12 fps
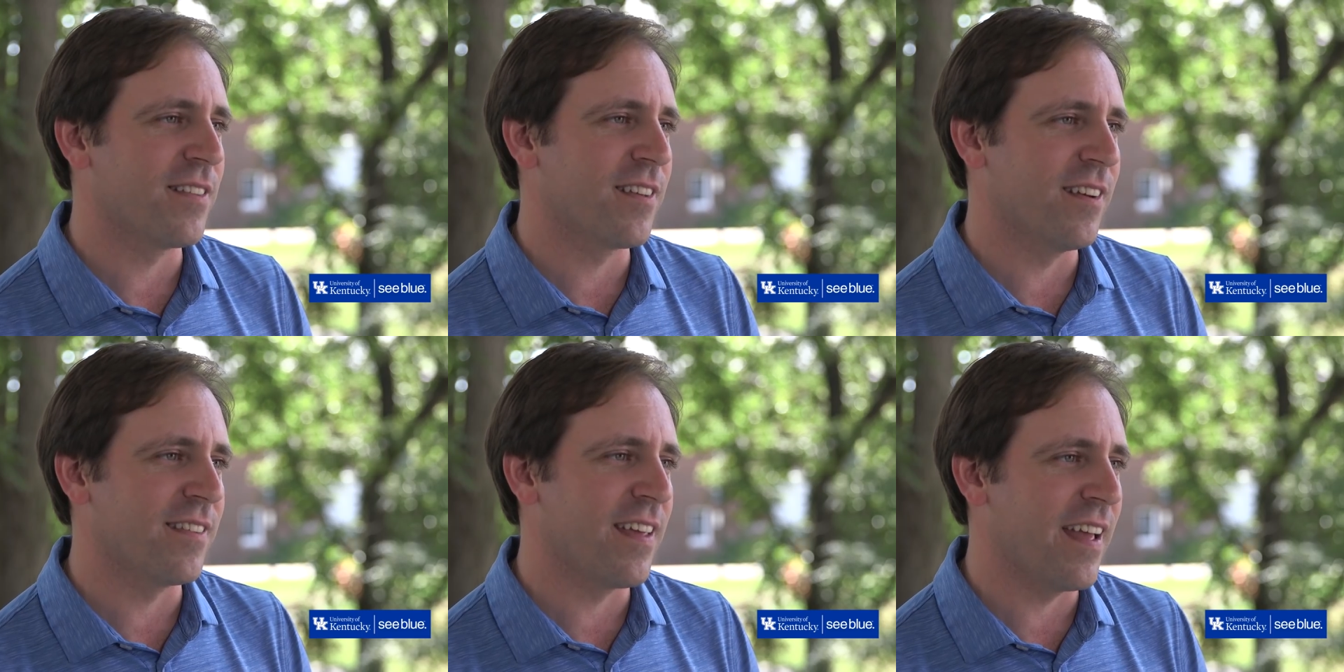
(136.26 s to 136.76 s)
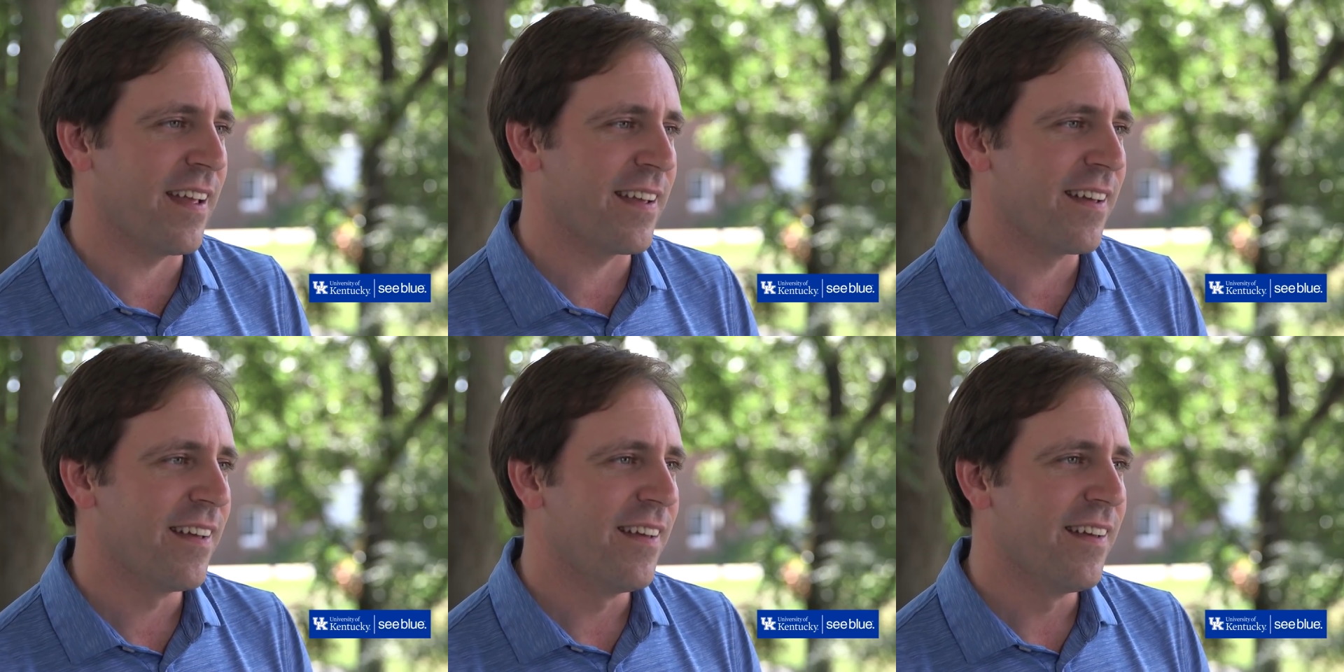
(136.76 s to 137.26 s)
it's gonna
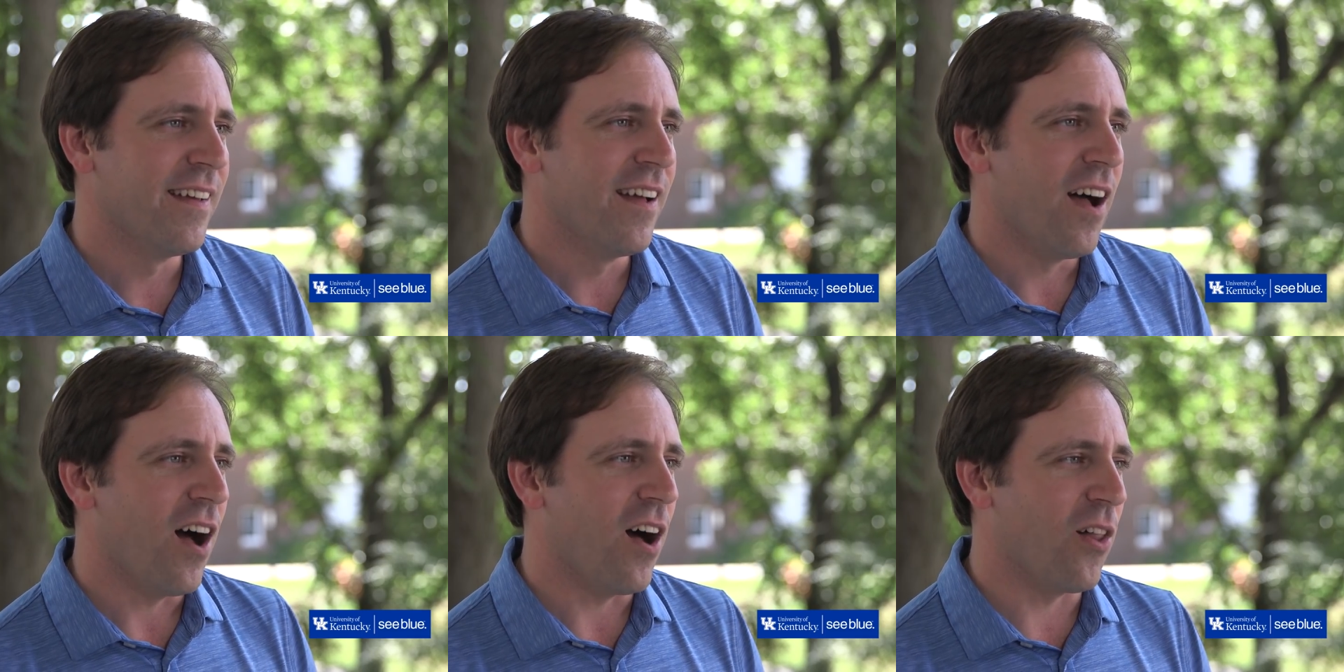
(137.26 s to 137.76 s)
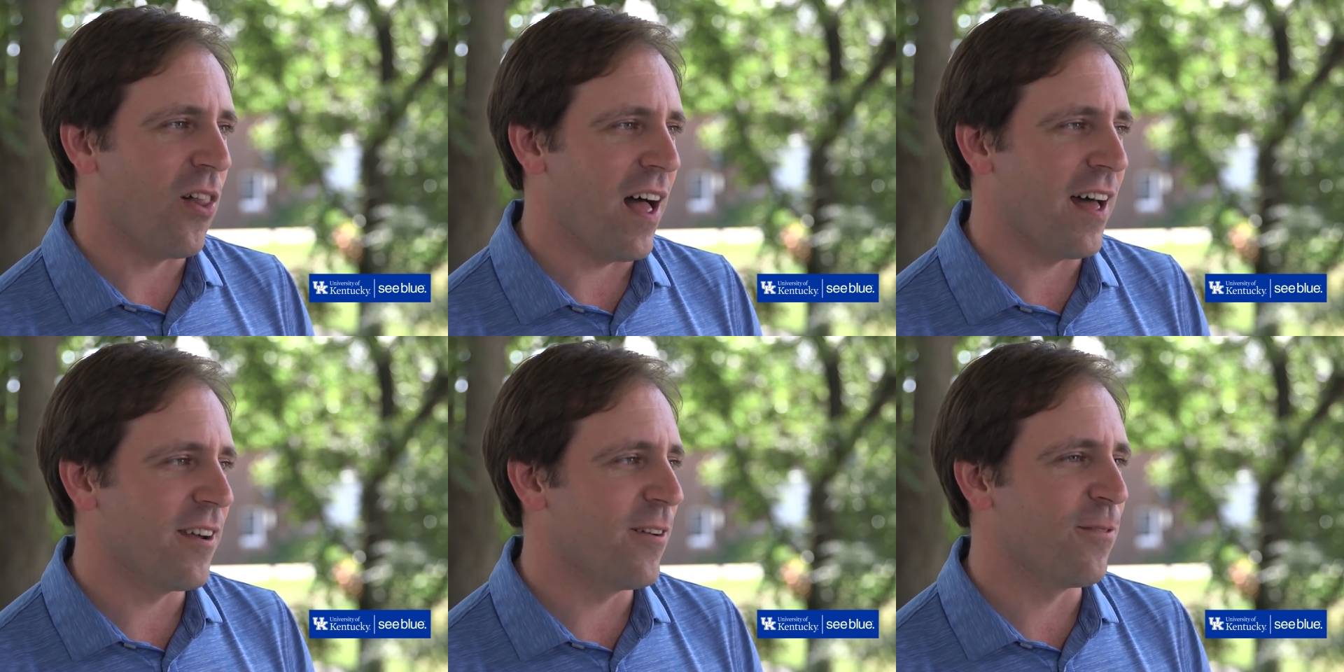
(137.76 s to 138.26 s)
take a
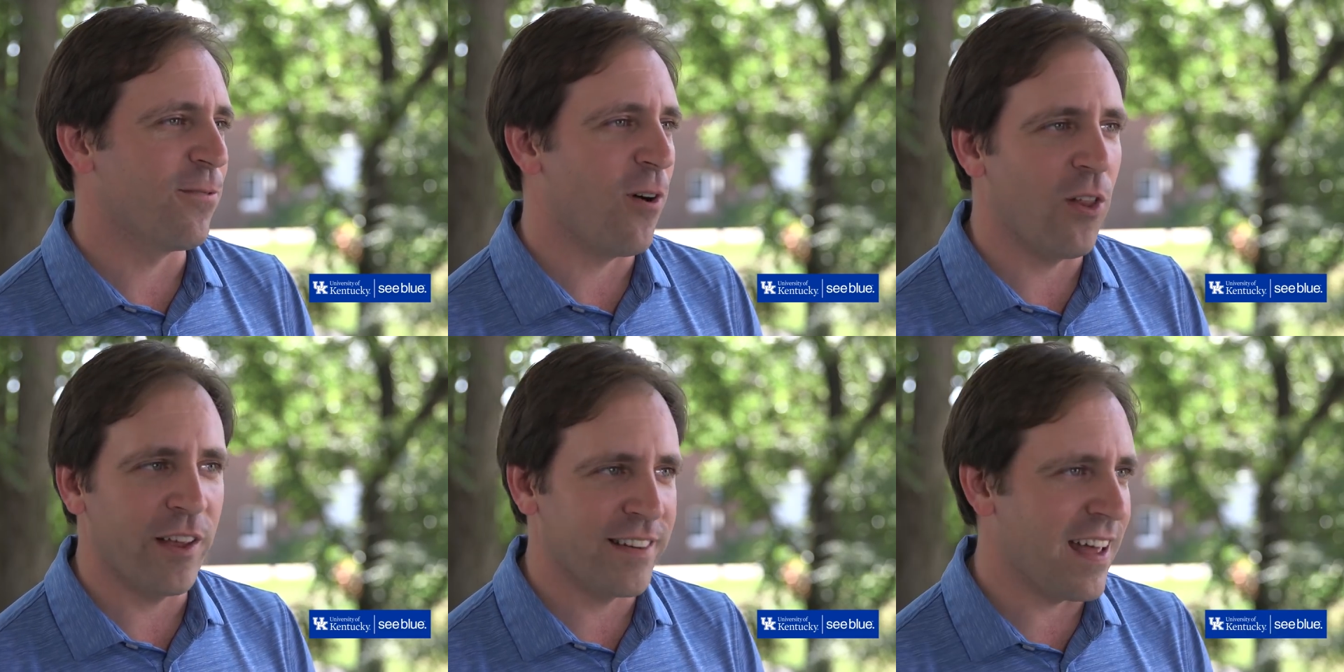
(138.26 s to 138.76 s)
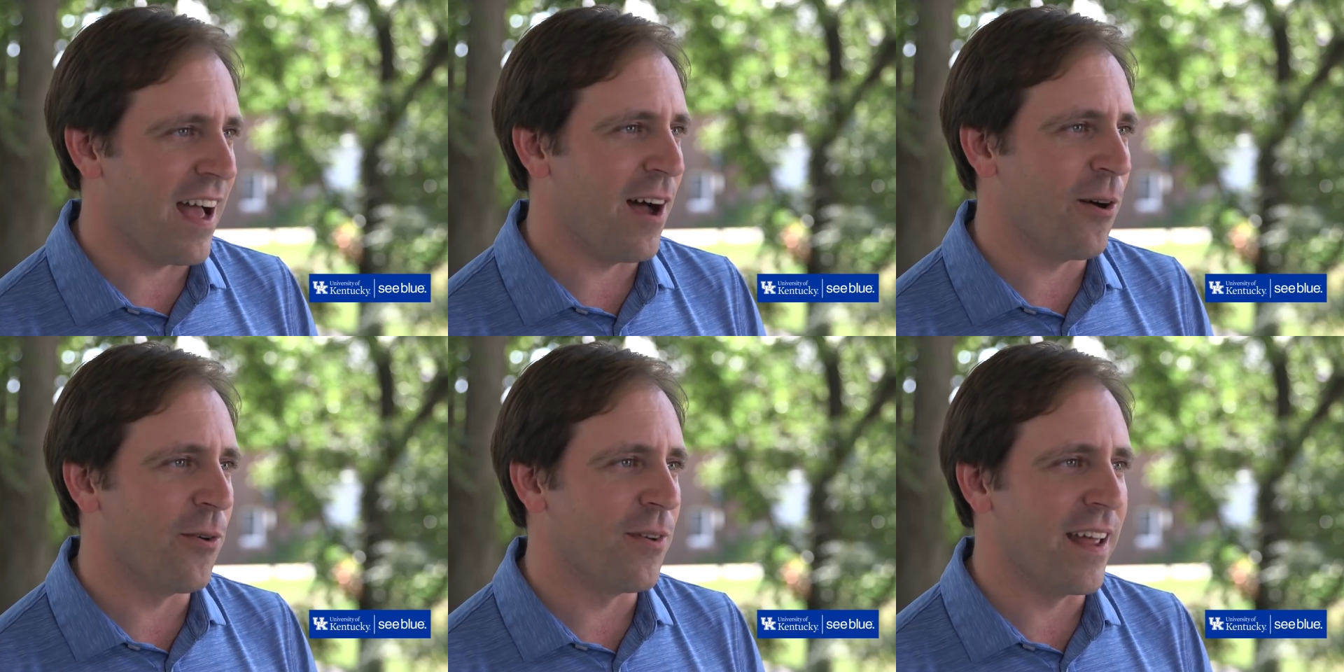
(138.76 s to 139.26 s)
lot of falling
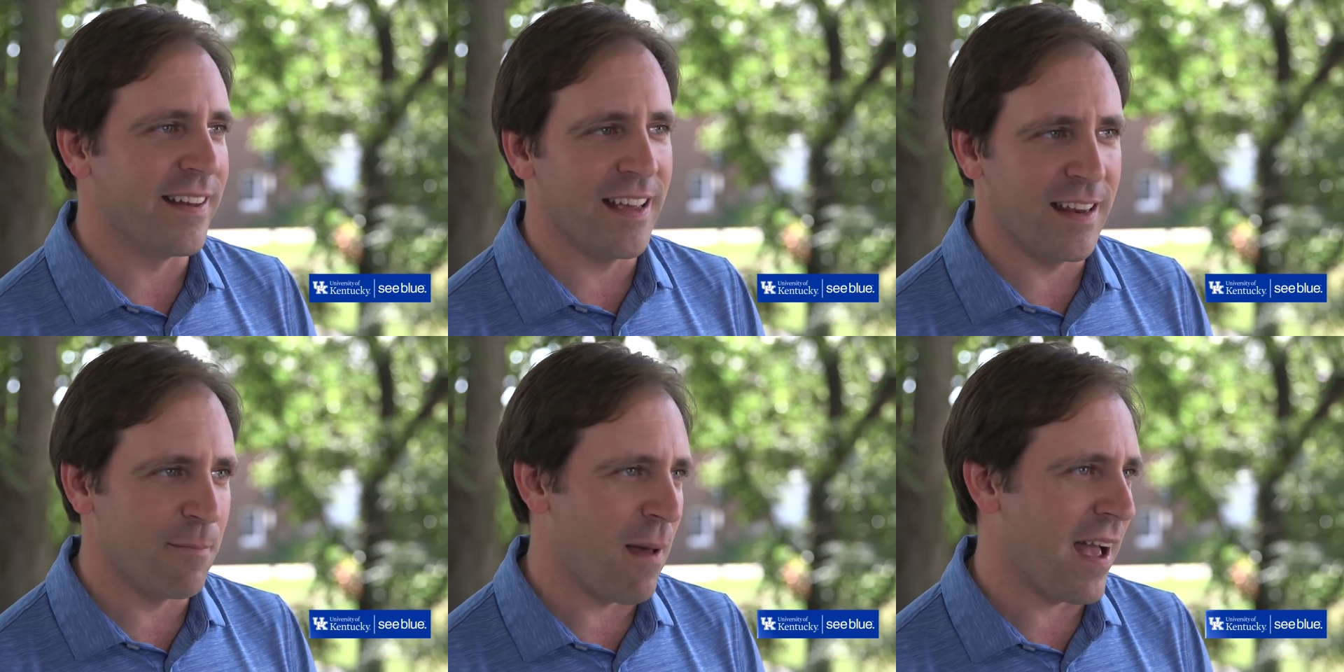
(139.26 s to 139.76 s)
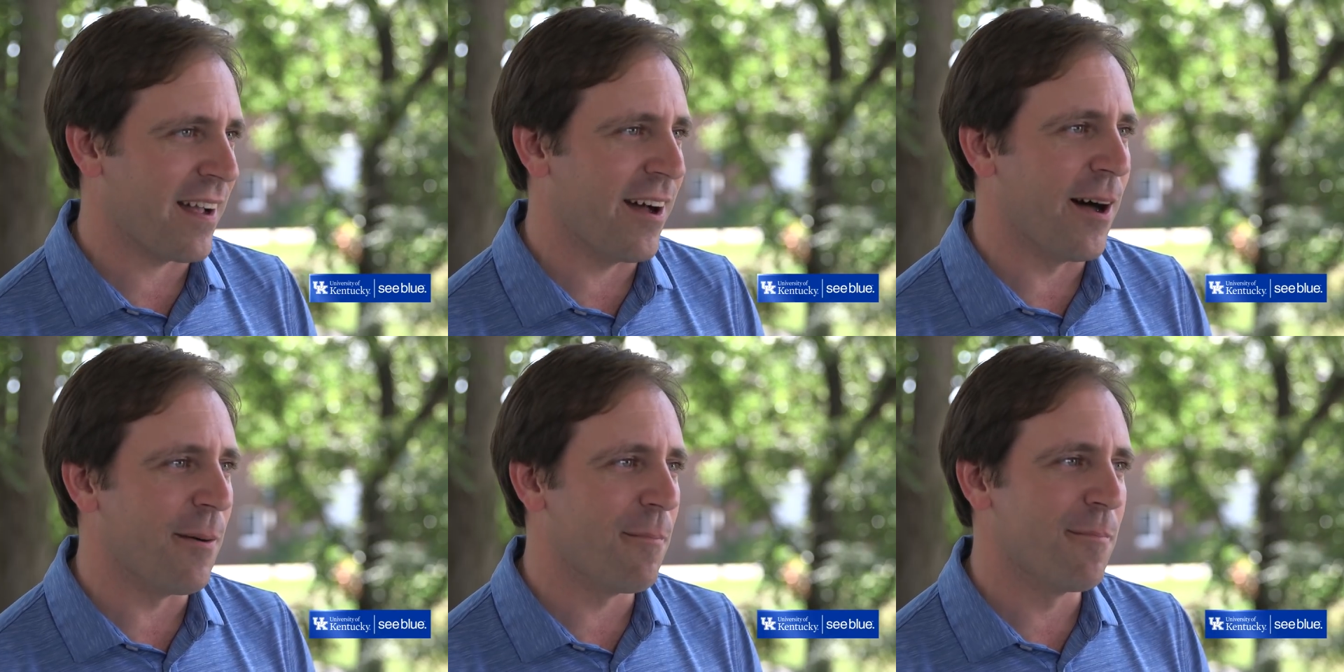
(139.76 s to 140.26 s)
down and getting back
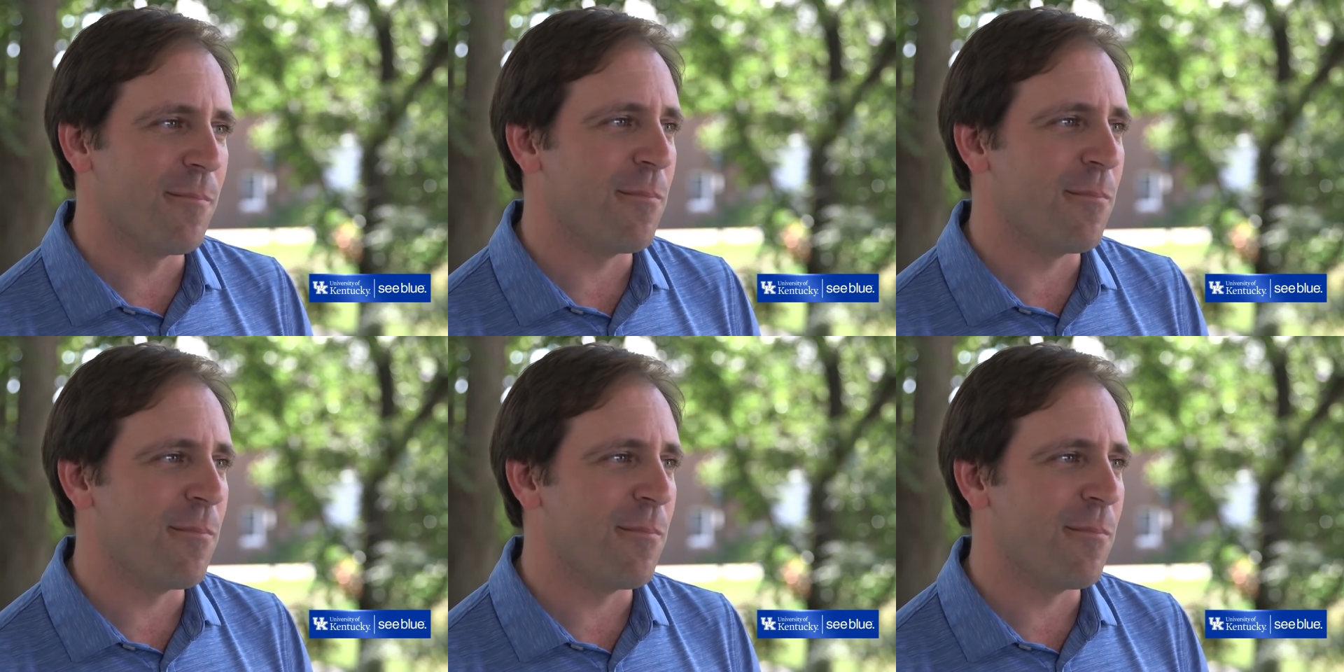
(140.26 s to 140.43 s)
up,